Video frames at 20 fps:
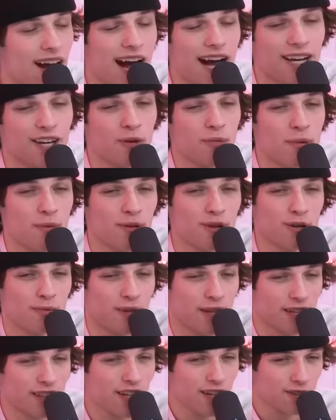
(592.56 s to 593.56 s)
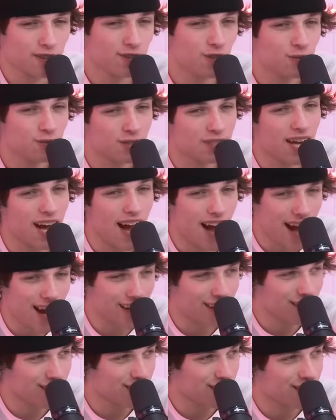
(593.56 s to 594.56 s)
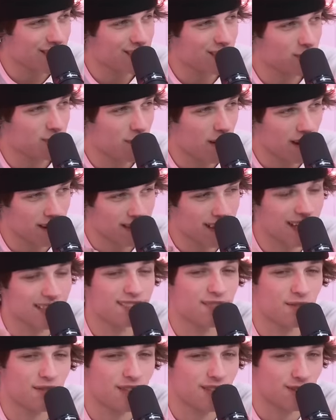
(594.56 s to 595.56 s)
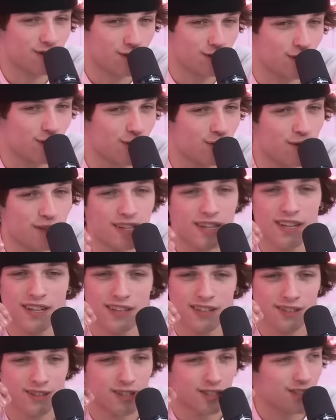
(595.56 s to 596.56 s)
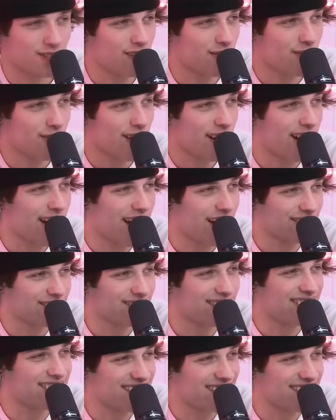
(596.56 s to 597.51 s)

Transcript: I know people are gonna be like, "They're so tired in this podcast." True. Just an FYI. Yeah,